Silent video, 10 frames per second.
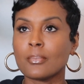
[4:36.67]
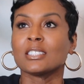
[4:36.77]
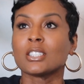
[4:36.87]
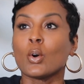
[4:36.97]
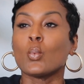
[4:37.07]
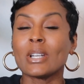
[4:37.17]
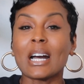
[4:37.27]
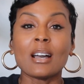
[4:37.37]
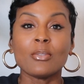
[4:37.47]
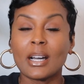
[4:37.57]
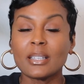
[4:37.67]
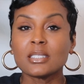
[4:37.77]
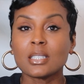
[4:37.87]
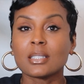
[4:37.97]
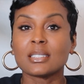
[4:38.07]
So when I finally
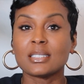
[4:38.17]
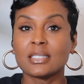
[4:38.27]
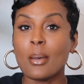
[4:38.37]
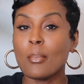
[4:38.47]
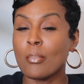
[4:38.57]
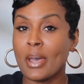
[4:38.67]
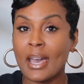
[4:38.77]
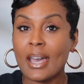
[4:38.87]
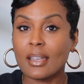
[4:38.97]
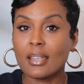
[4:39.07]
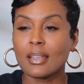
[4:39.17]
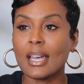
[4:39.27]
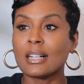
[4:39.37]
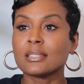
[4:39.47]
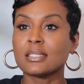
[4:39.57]
took a step back
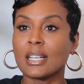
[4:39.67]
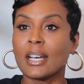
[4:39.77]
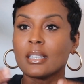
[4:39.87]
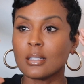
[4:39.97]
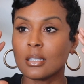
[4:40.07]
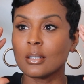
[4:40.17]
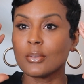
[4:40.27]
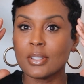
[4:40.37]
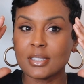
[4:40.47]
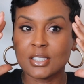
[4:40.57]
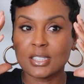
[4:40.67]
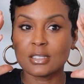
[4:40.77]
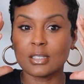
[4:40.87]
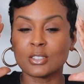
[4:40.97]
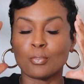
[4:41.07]
outside of
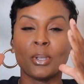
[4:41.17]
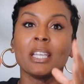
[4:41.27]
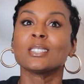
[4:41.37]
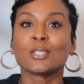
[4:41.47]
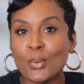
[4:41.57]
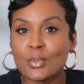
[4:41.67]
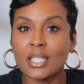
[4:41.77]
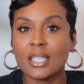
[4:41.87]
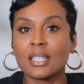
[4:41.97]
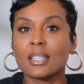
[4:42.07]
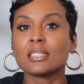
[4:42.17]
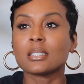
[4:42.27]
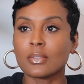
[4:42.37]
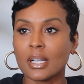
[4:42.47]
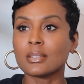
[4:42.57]
just being zoned in into
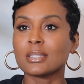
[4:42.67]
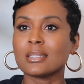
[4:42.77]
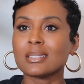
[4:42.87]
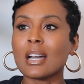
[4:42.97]
fragrances,